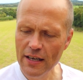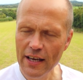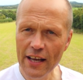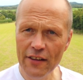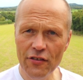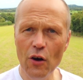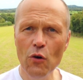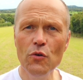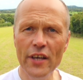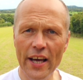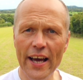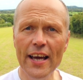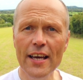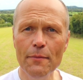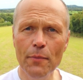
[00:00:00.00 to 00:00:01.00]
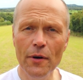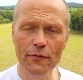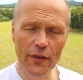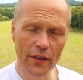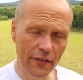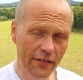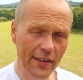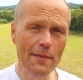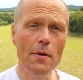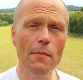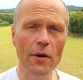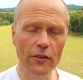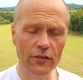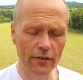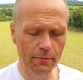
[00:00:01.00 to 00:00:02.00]
It's okay, but for the same
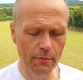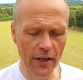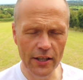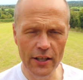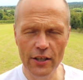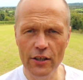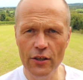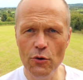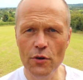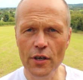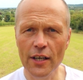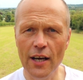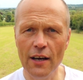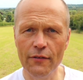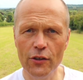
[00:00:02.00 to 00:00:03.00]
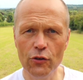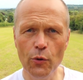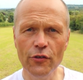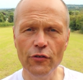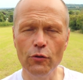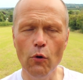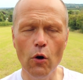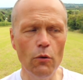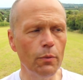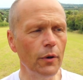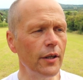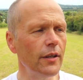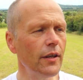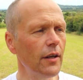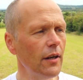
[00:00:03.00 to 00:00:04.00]
amount of money, you can have a
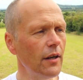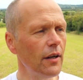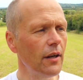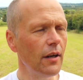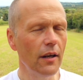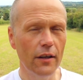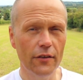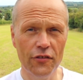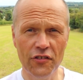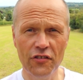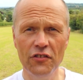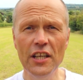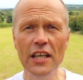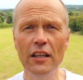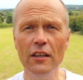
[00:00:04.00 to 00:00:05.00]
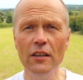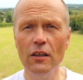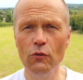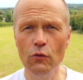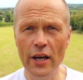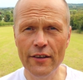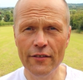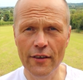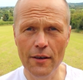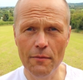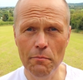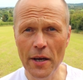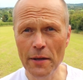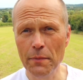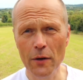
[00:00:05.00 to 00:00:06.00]
twist-to-open steel razor
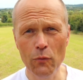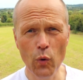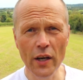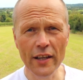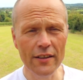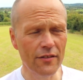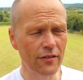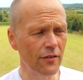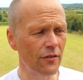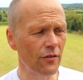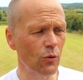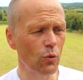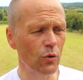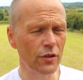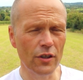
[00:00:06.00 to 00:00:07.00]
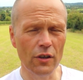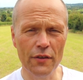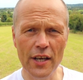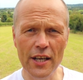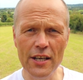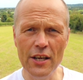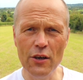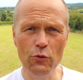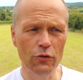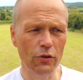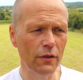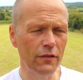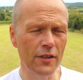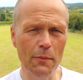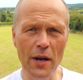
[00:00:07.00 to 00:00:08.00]
made by Wilkinson Sword, you know, their new
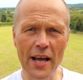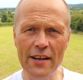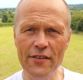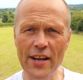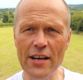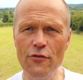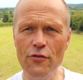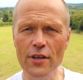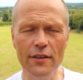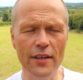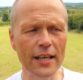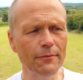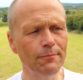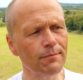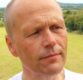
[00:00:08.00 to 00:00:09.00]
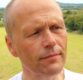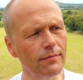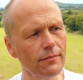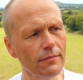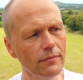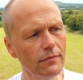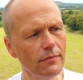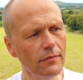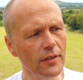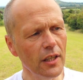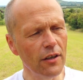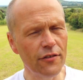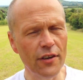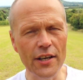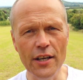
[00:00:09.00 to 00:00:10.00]
sort of double-edged entry thing.
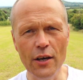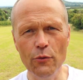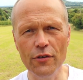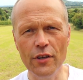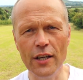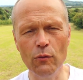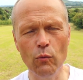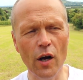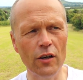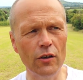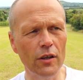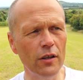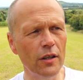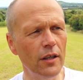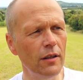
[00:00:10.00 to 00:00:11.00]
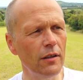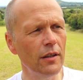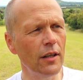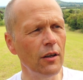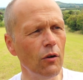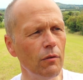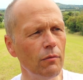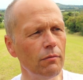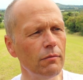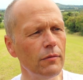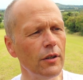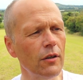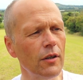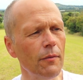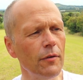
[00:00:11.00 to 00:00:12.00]
I say new, it's a little while,
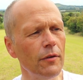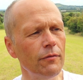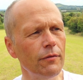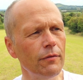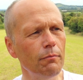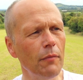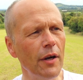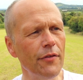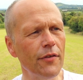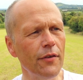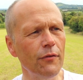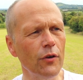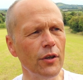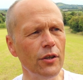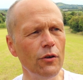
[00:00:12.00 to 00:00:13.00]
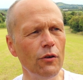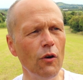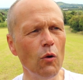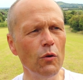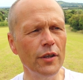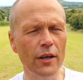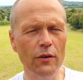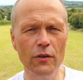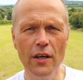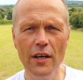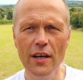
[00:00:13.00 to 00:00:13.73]
a couple of months, if not a year old now.